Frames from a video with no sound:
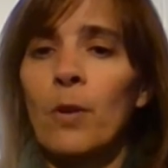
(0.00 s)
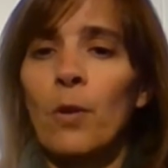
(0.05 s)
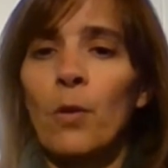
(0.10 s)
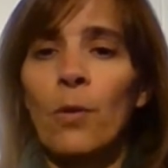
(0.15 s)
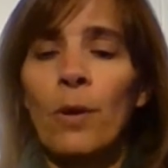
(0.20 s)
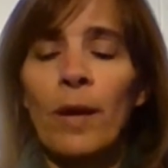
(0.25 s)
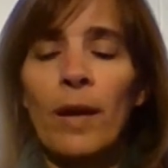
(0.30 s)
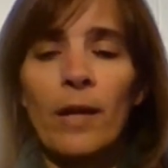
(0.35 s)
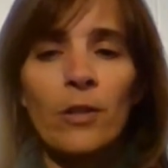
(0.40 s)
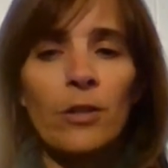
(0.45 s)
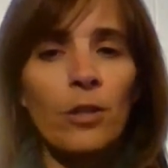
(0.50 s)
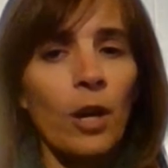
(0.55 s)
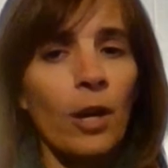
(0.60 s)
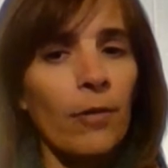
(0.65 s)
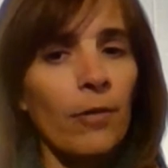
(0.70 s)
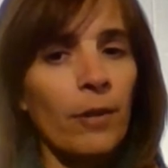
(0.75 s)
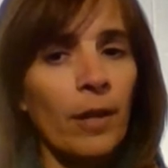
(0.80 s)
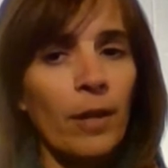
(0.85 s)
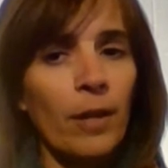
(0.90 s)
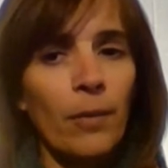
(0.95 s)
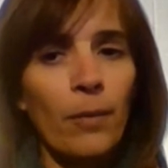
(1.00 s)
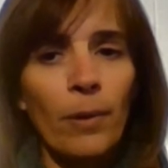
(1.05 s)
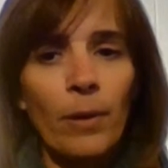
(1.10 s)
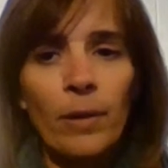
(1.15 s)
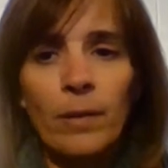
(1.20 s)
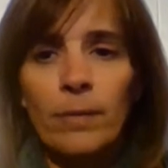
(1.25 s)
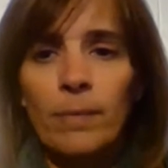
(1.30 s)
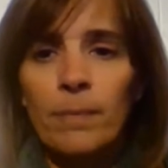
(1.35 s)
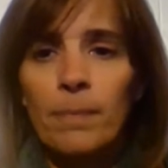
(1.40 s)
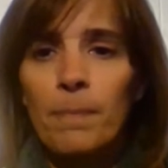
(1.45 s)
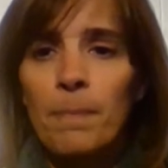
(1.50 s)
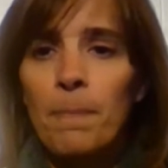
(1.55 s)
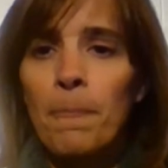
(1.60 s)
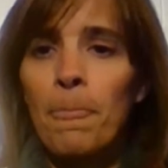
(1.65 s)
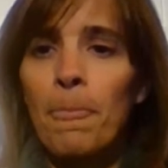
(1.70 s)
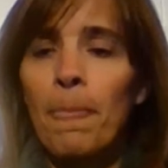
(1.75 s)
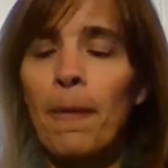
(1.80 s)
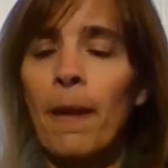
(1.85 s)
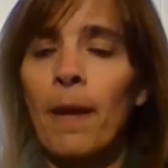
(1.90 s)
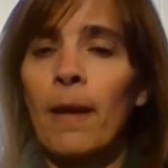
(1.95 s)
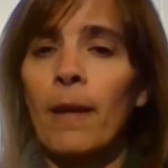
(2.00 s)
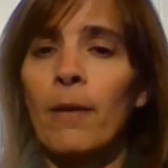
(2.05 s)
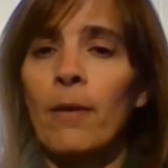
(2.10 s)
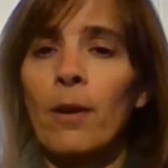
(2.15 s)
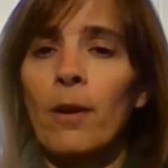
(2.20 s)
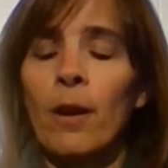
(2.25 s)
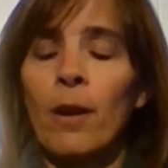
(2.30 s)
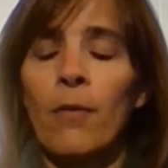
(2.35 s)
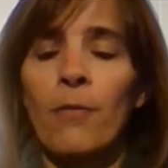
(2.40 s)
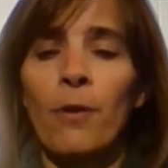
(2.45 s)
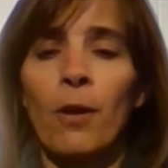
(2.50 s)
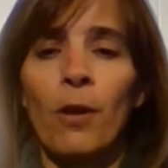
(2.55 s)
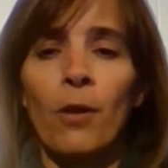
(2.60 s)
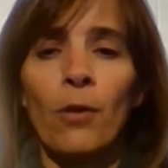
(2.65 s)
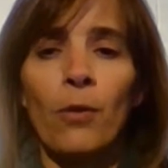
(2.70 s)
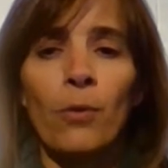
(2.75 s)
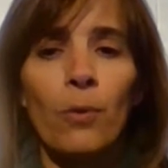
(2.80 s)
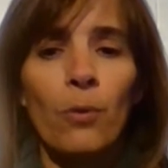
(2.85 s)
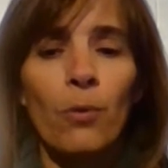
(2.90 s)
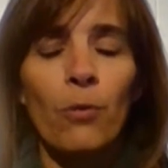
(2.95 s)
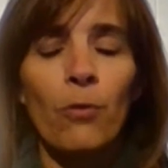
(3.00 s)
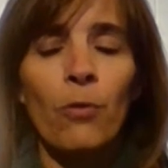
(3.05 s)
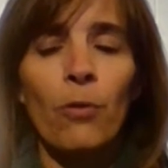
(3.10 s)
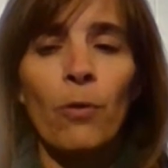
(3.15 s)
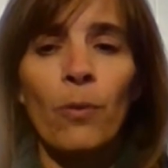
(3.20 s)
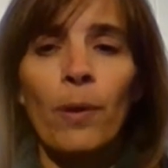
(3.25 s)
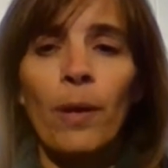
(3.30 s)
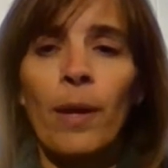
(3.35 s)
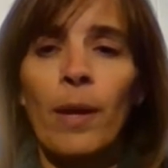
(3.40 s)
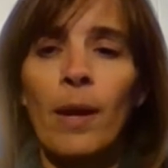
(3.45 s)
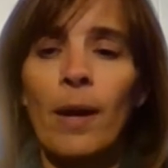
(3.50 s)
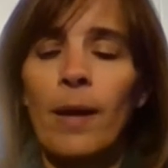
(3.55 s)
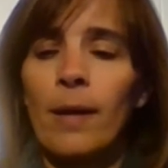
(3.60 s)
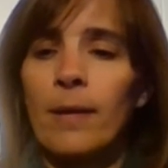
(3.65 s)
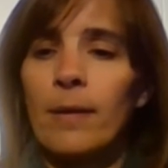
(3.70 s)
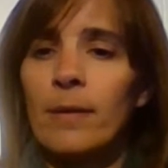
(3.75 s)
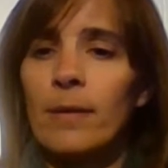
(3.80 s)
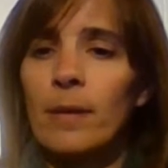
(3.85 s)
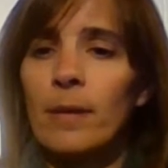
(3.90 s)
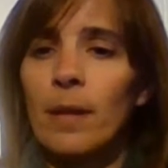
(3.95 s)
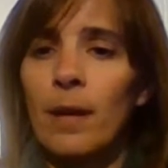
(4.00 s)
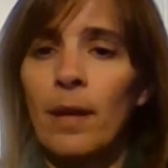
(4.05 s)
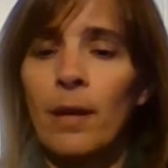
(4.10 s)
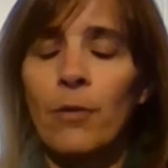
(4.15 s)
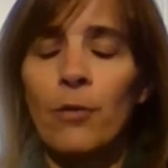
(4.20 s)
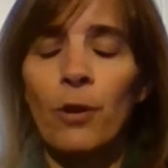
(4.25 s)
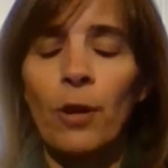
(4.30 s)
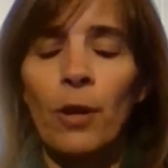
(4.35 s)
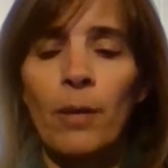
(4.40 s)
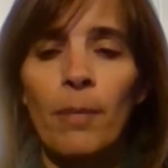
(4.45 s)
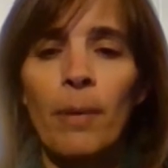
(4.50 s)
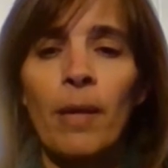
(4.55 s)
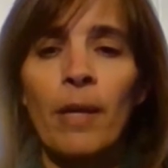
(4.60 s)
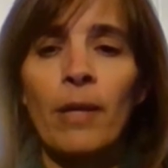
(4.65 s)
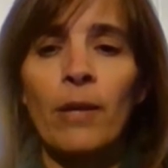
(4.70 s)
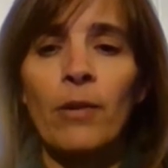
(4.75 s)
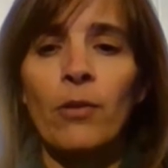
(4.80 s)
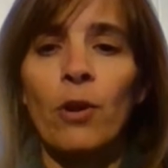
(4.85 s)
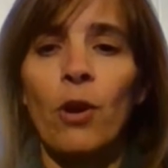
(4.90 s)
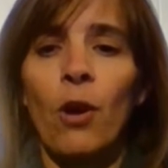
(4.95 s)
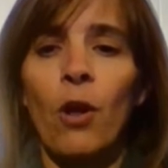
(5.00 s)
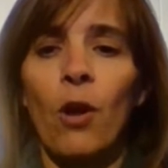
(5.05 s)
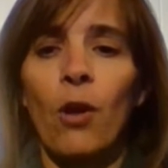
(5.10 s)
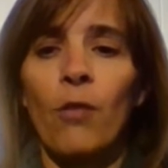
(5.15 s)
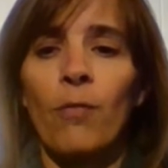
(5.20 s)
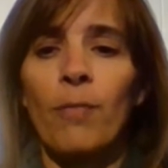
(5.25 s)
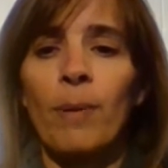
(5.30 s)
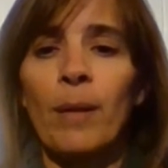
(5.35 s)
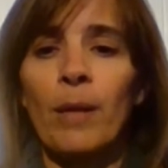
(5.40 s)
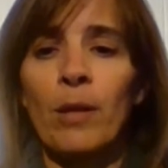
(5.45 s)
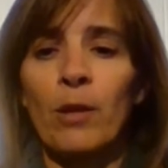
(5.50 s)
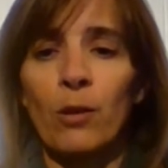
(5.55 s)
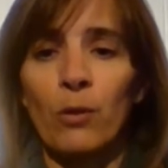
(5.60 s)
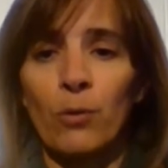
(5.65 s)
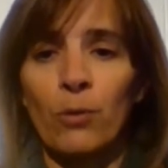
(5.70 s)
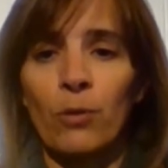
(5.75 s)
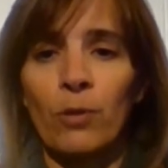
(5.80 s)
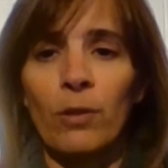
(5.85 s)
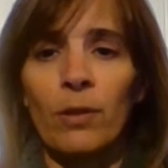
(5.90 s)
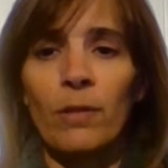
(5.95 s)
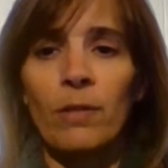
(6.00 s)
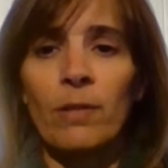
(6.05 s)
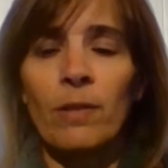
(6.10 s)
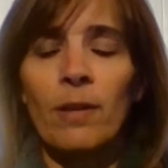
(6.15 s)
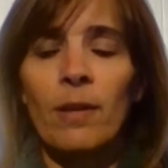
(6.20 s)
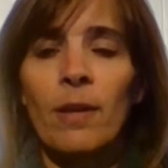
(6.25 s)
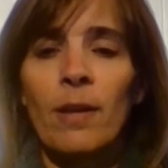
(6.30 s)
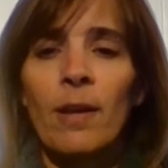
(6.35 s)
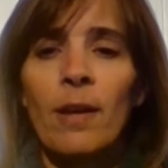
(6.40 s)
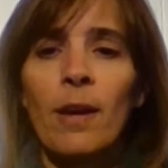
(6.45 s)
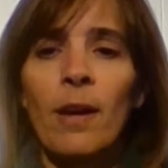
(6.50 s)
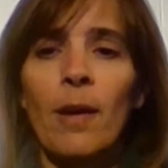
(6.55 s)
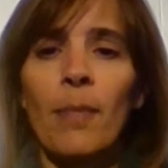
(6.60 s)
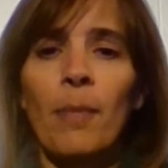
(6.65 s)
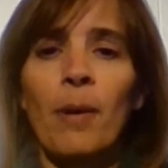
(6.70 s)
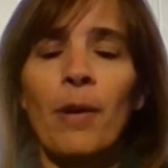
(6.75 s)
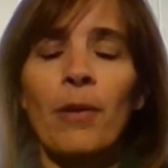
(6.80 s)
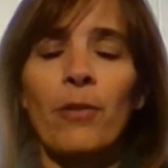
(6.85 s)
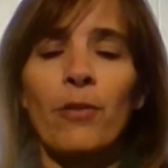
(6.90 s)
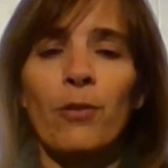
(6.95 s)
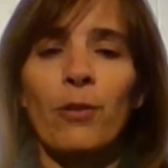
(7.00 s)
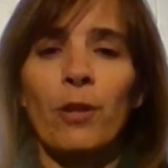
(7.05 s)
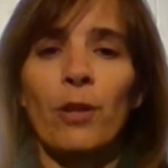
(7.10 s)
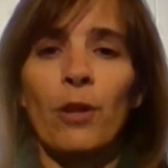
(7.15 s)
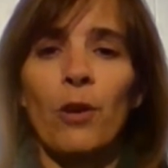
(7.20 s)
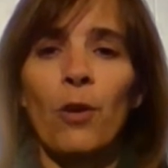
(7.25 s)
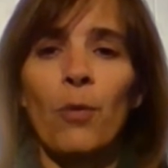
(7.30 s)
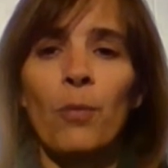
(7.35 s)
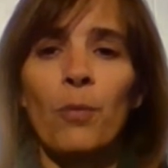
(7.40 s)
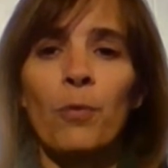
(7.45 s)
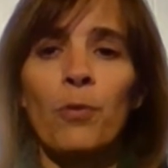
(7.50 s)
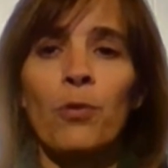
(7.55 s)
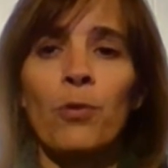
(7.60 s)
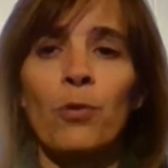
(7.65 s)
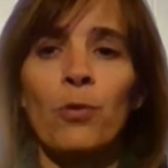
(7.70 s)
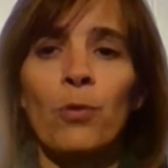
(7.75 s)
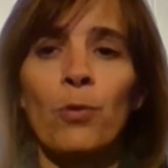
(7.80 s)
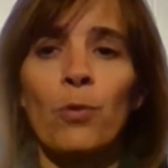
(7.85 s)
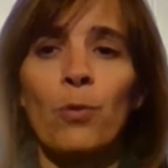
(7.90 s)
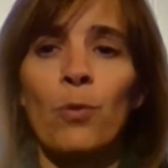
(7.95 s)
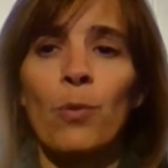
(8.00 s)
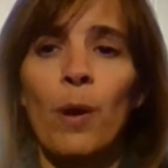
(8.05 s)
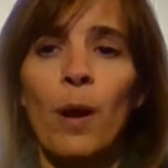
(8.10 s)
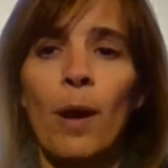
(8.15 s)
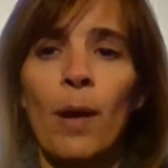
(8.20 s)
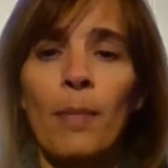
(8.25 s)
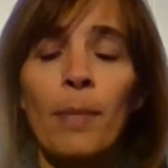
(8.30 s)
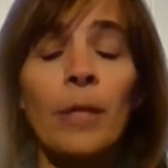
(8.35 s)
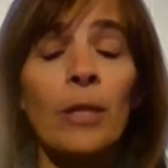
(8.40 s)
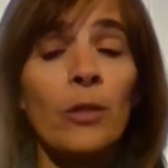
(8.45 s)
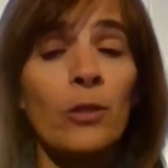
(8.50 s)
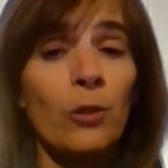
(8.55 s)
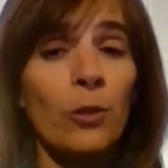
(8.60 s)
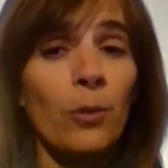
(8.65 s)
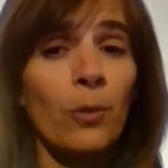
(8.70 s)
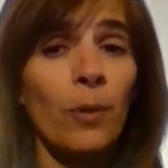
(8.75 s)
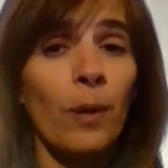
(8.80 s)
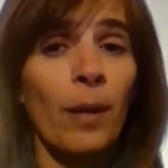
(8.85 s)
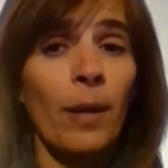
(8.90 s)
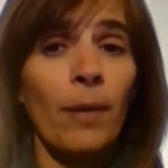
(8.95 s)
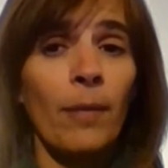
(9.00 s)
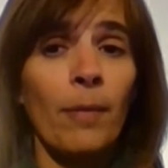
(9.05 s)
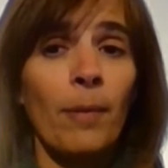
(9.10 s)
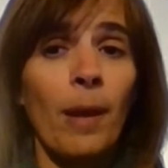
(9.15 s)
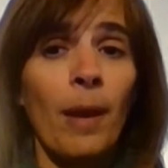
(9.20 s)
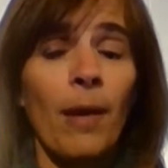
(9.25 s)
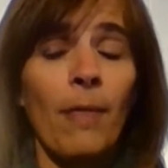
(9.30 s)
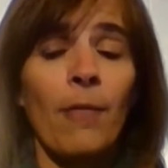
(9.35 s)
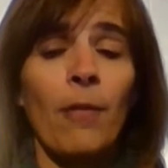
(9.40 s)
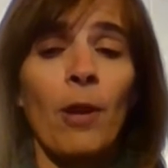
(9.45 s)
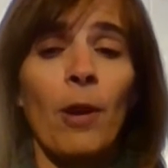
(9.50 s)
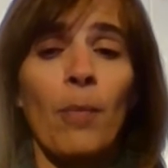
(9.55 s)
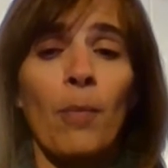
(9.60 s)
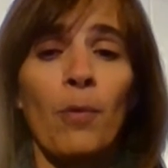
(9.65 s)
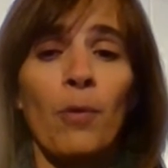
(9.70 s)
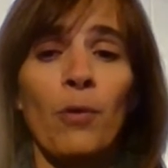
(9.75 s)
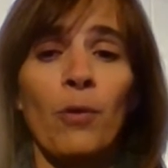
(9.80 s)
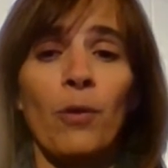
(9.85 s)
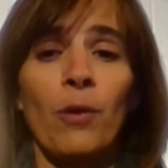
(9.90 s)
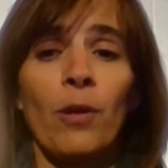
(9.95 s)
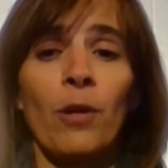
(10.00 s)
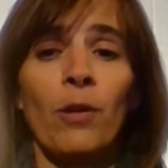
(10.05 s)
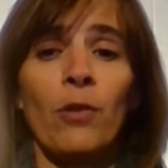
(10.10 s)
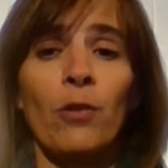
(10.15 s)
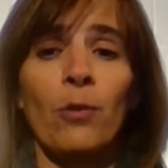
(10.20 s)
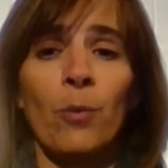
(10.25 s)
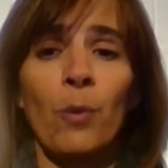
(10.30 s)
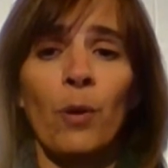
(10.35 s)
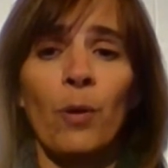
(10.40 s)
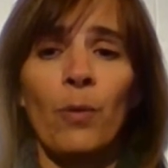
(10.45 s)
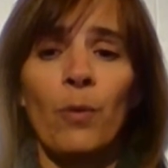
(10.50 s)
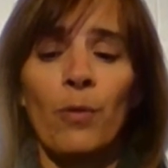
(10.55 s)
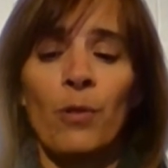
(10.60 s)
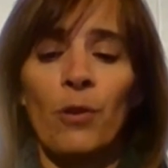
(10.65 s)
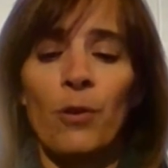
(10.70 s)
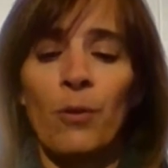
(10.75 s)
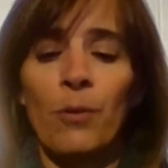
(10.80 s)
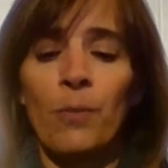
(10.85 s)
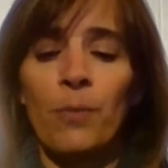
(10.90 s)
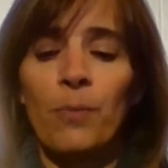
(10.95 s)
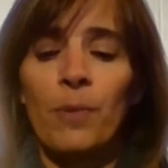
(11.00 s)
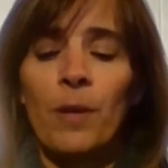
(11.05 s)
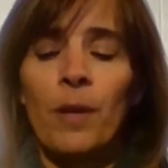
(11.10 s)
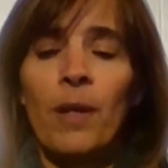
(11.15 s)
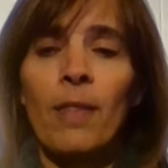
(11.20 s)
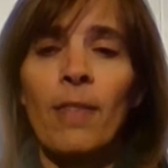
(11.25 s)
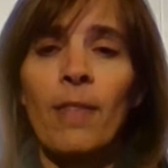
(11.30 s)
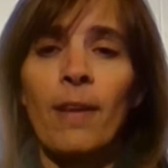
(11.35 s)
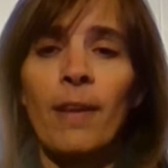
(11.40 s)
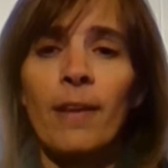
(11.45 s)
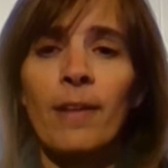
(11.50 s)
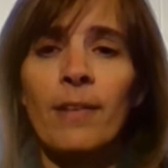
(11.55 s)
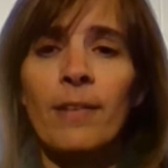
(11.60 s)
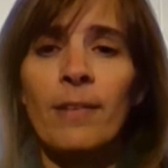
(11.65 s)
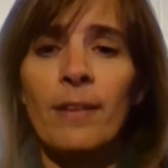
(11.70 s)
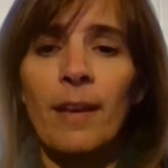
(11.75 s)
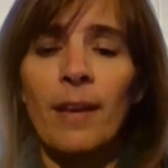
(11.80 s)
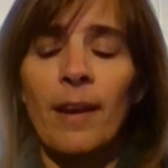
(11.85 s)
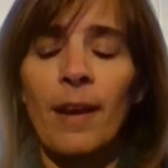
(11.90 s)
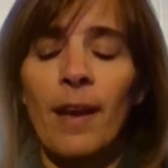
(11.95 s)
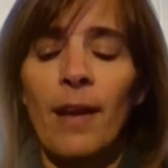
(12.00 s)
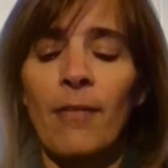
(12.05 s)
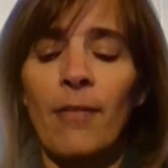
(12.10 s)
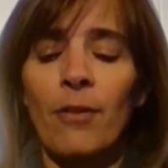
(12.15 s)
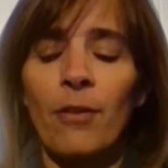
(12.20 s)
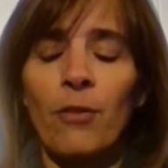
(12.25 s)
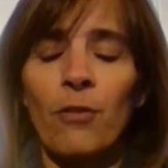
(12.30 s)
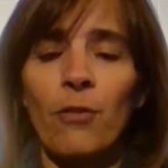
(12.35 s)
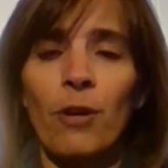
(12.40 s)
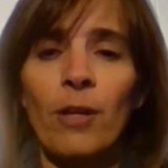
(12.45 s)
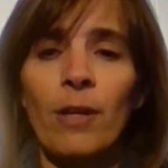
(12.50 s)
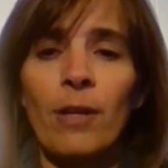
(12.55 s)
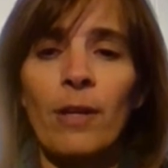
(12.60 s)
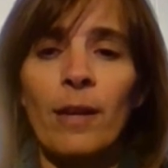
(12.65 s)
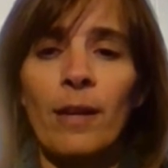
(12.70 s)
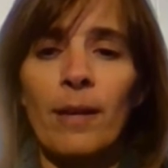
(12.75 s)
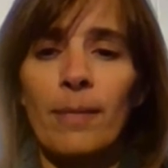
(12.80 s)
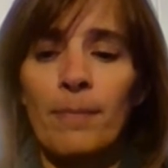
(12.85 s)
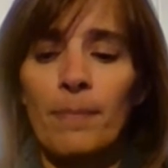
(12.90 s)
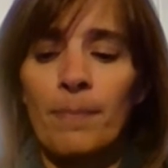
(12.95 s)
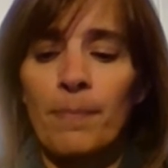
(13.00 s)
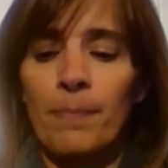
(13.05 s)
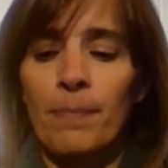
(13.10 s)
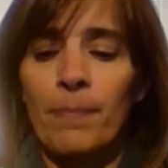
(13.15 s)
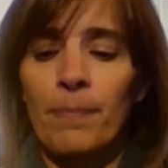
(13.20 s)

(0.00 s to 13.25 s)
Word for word: don't hand you off to anyone, and I follow you through, and I I try to make it to all of my closings. Um, I certainly hope to uh, meet you and have the opportunity to work with you. Thanks and have a great day.